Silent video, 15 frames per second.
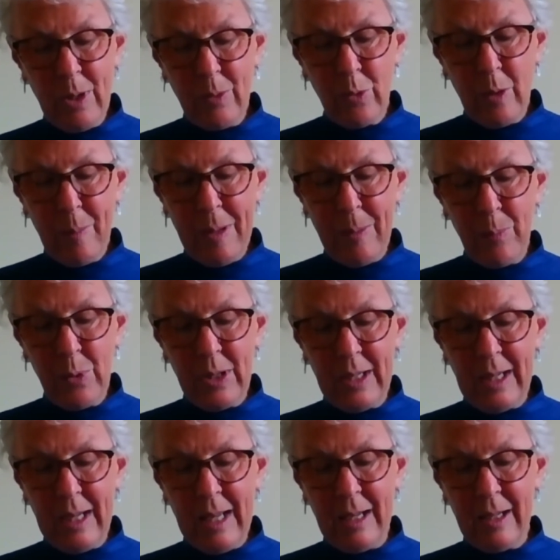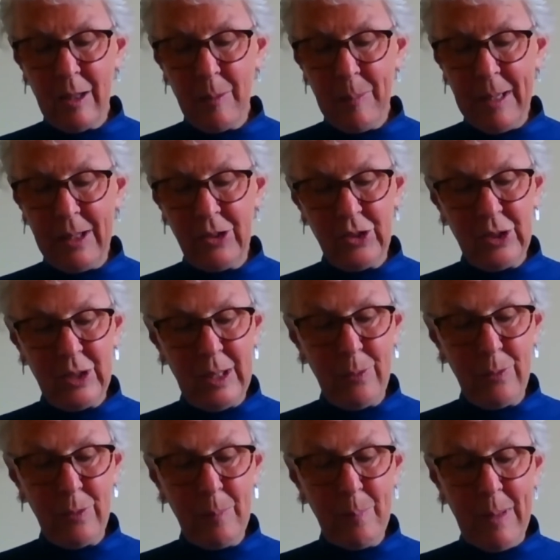remembering our capacity
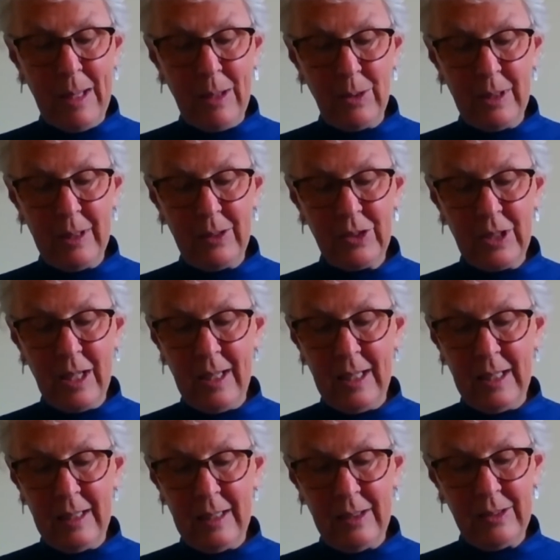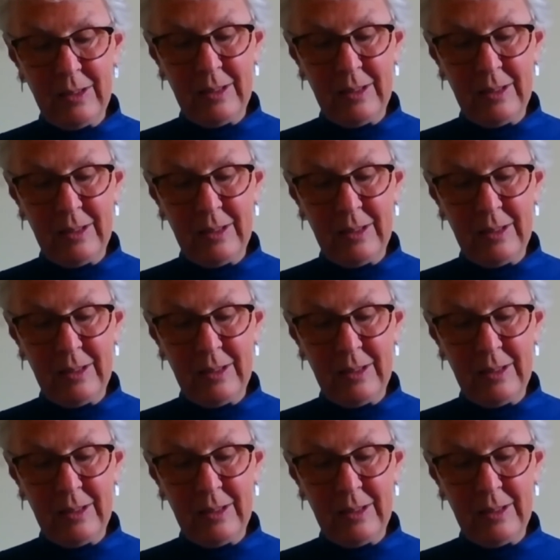for boundless kindness.